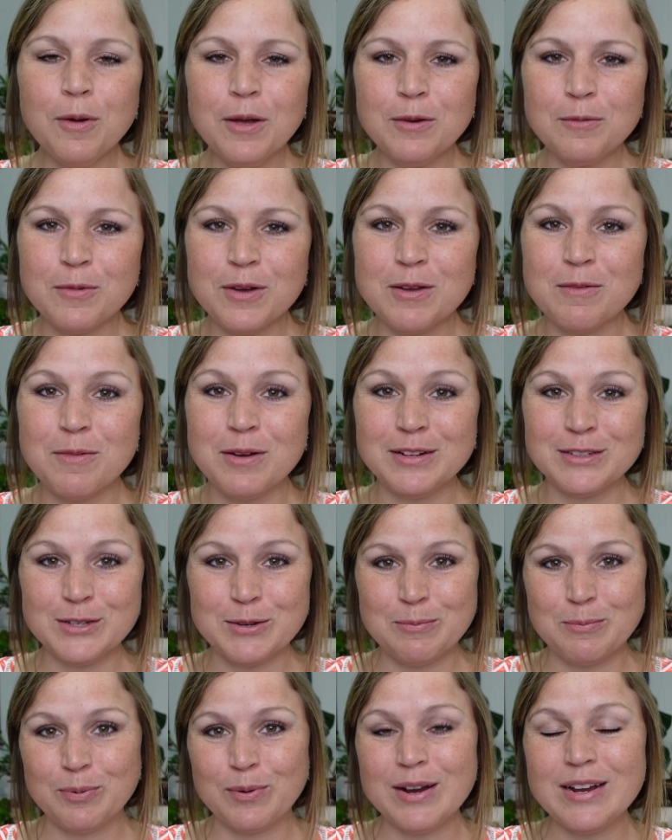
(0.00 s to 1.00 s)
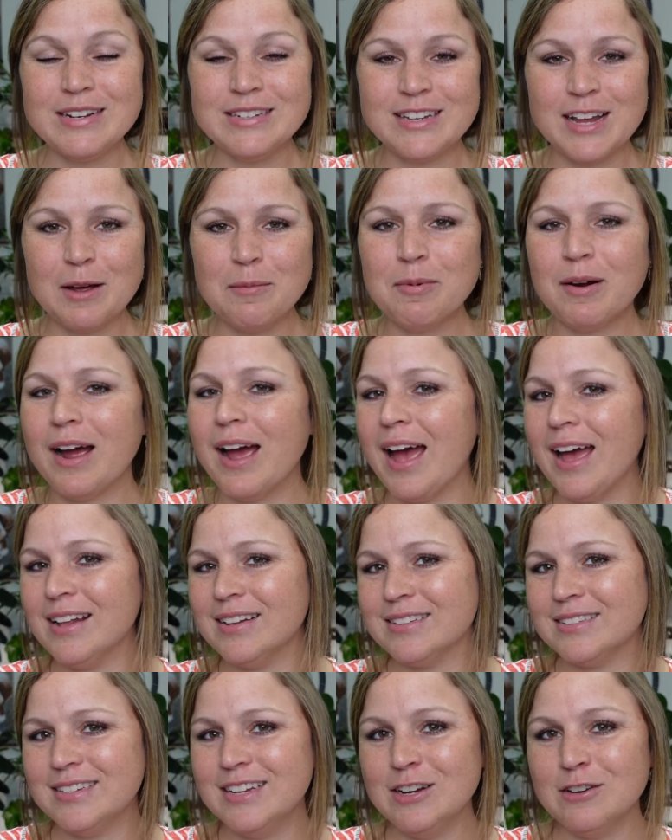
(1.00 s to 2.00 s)
when we went to breed Debra, I
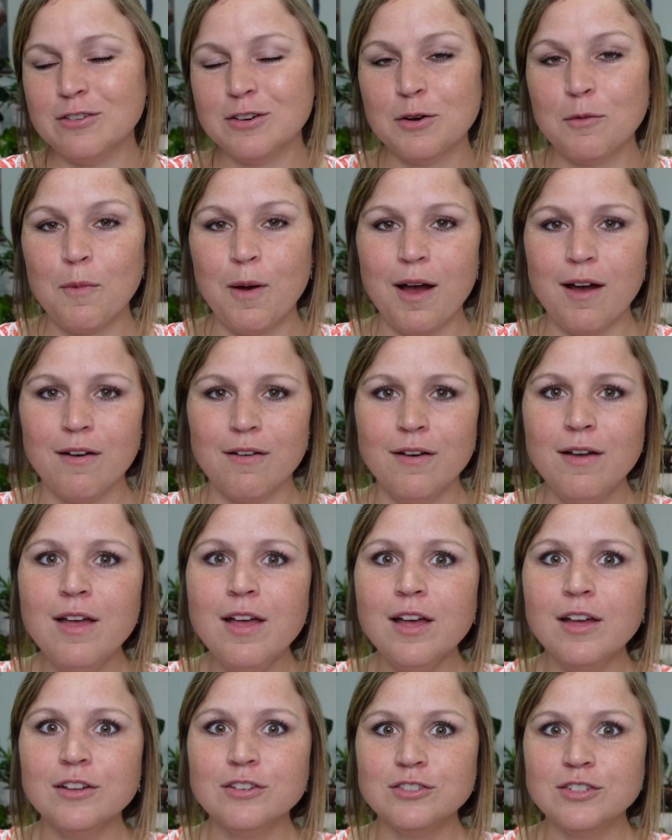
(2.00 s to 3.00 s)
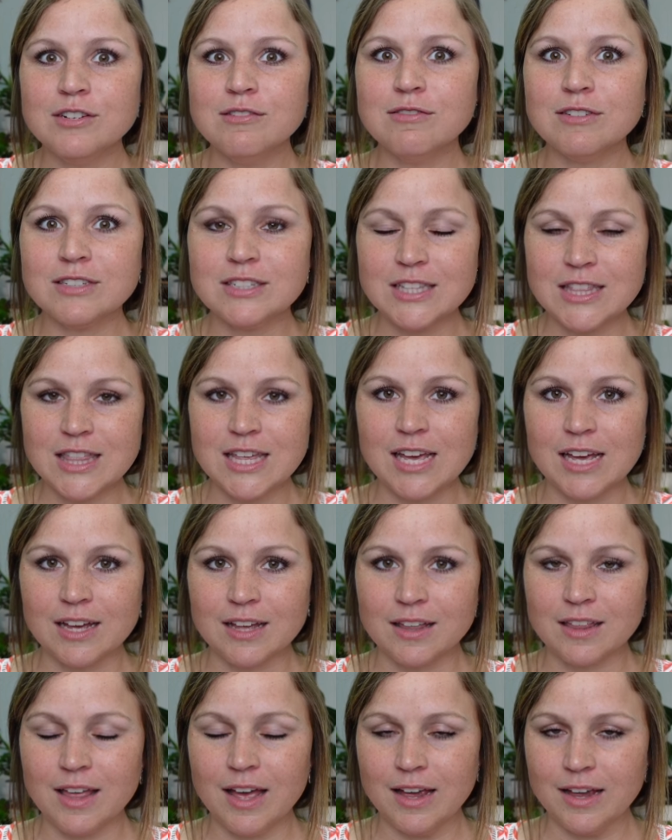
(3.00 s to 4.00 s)
hadn't seen her in a while. She was
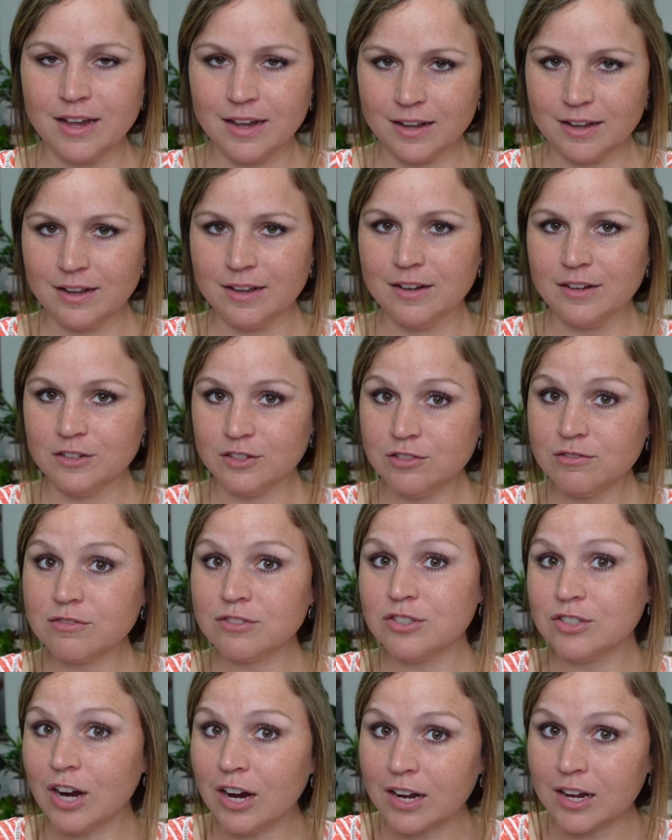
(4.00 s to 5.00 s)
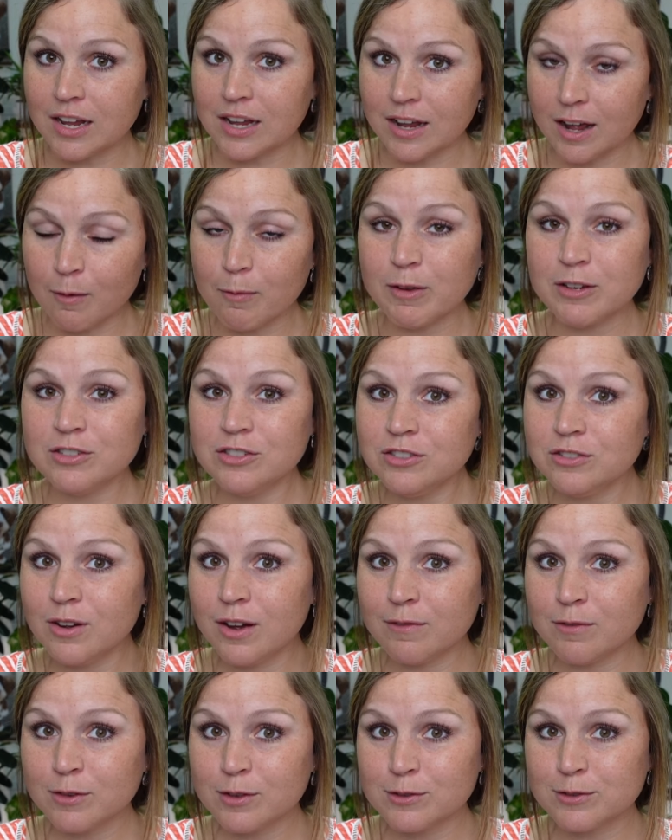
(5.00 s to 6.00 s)
thick, like she was chunky. I'm like, she's
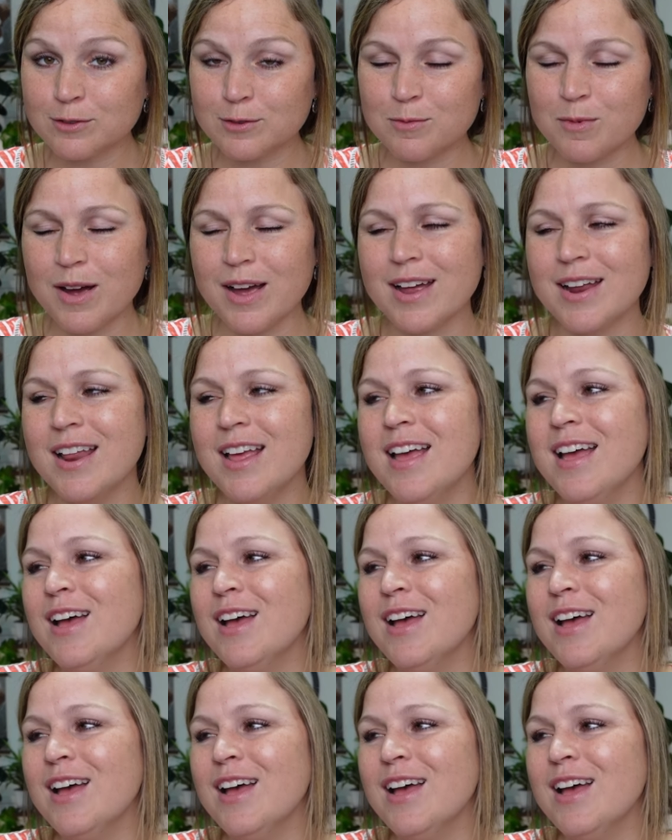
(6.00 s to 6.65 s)
gonna have to lose some weight.